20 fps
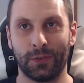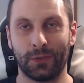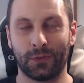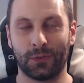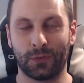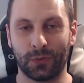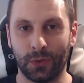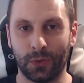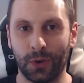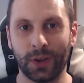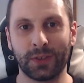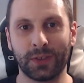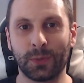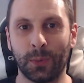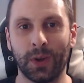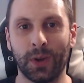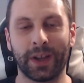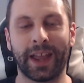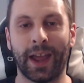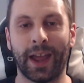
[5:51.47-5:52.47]
trying to
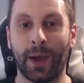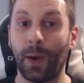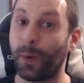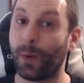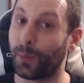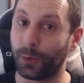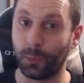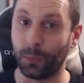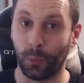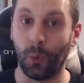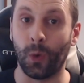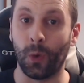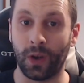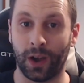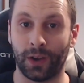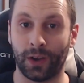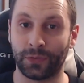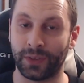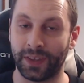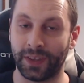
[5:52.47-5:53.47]
work out how I'm going to walk
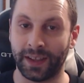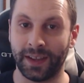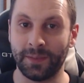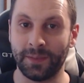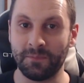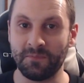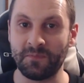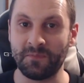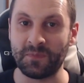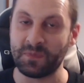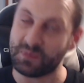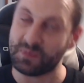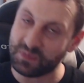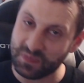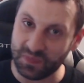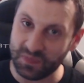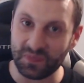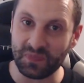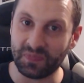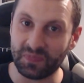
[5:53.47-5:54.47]
after that.
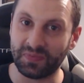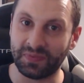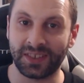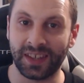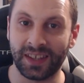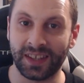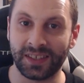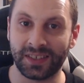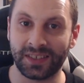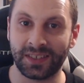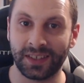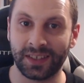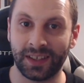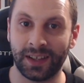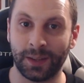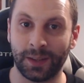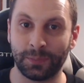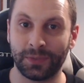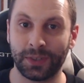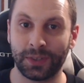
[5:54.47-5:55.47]
That's
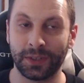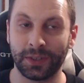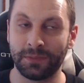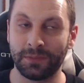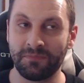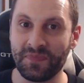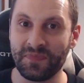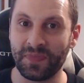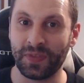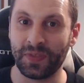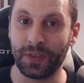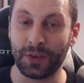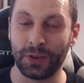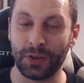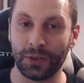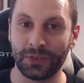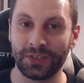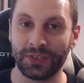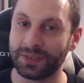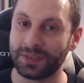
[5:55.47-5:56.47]
up to the
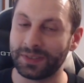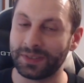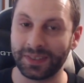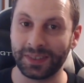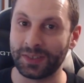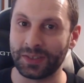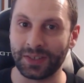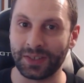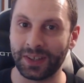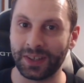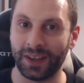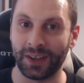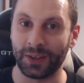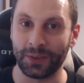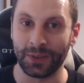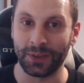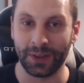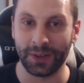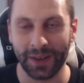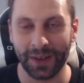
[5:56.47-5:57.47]
gods, because I
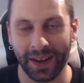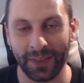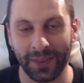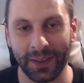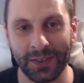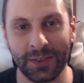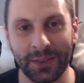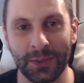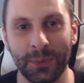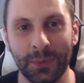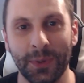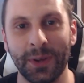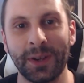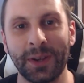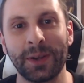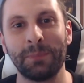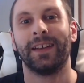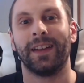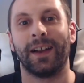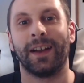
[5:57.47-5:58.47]
don't know how that's going to
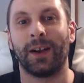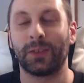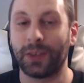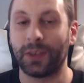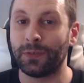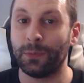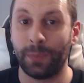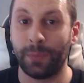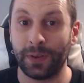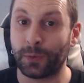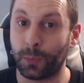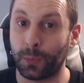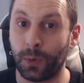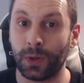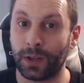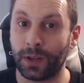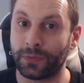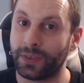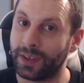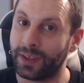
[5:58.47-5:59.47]
work. I'll definitely be
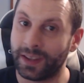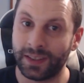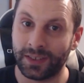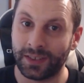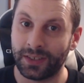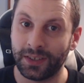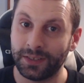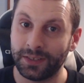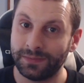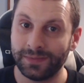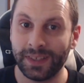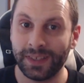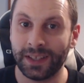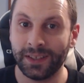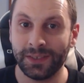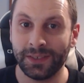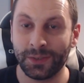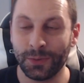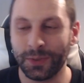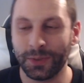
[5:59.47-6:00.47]
swole after that, so you
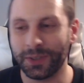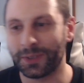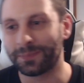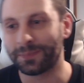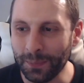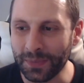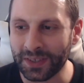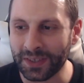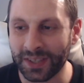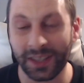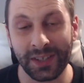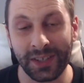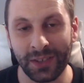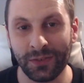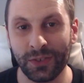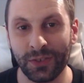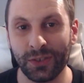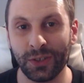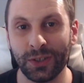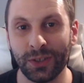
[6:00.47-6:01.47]
know, it's all good.
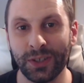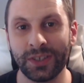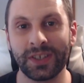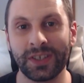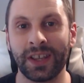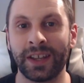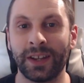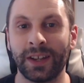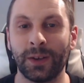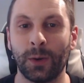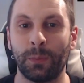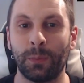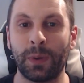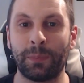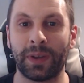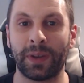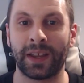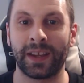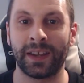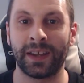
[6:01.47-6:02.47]
$600, and I'll be
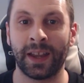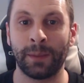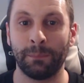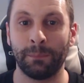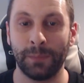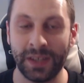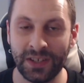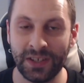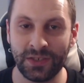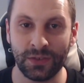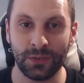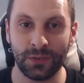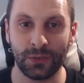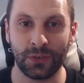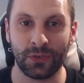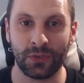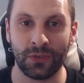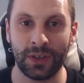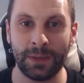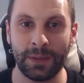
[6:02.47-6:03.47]
playing Amnesia on
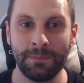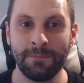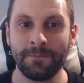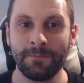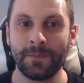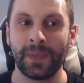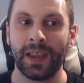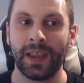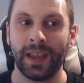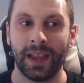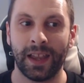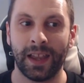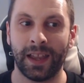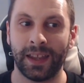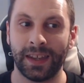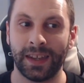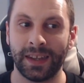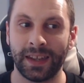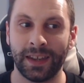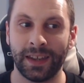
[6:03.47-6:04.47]
stream.
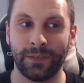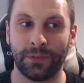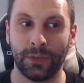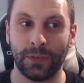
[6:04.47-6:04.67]
And if